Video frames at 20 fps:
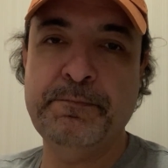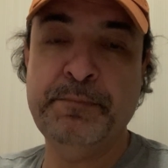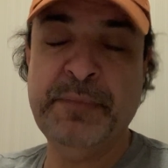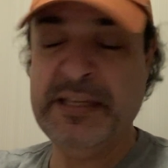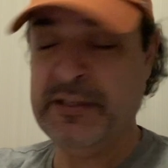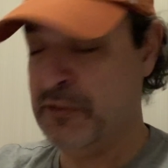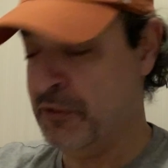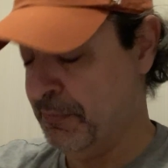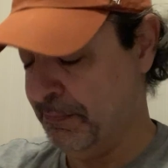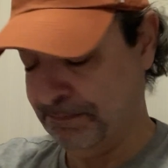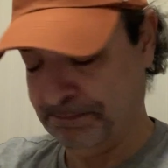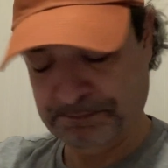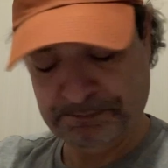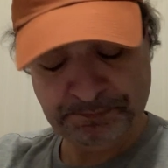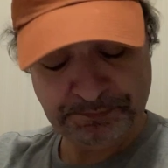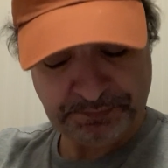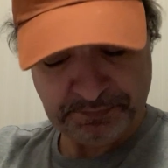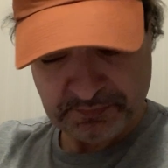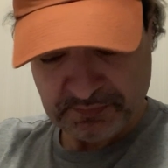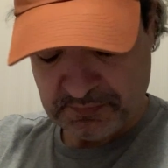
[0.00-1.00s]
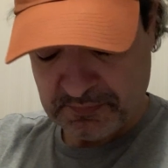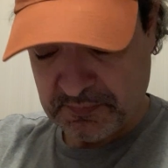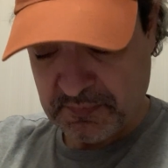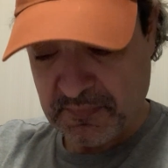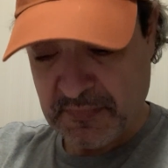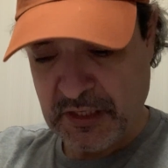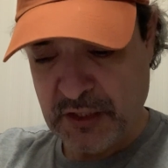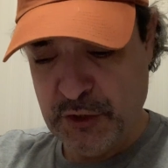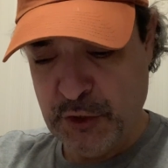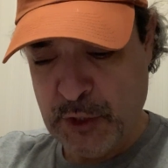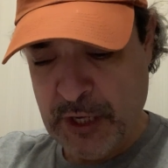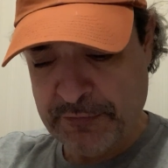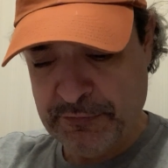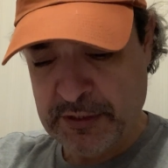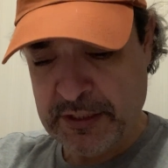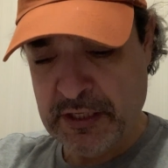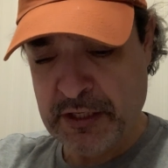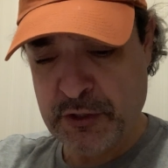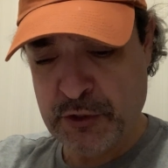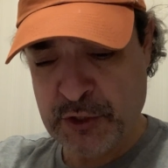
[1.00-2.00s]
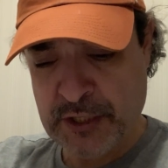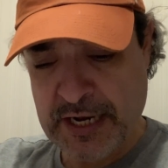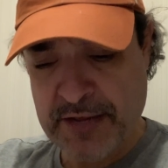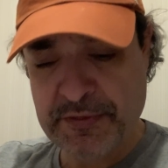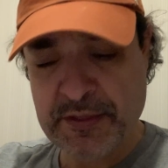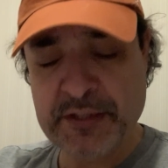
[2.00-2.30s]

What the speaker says: Because you have to understand